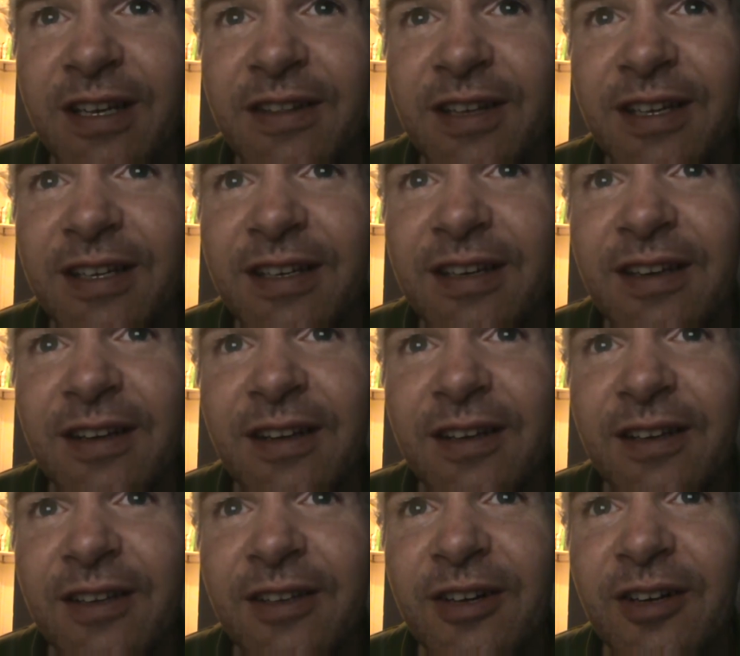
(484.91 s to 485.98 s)
And then,
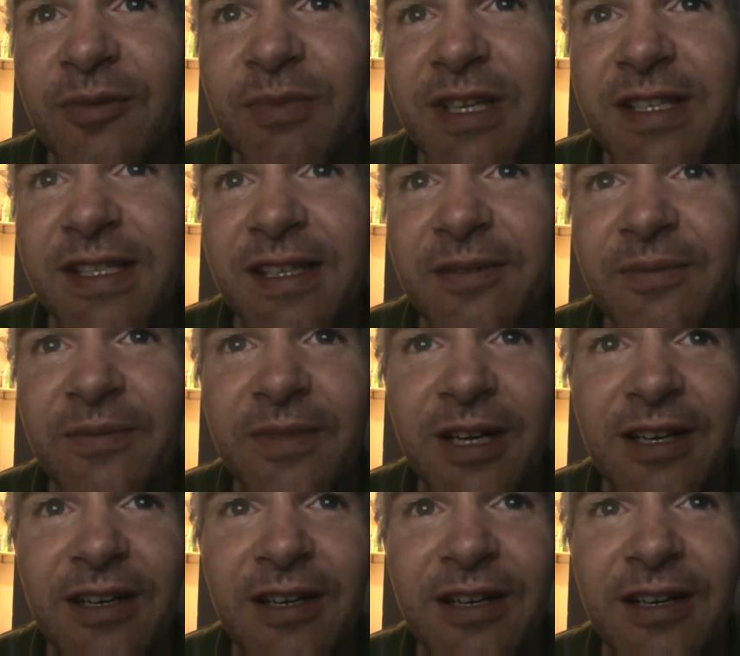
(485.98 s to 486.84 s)
you know, be some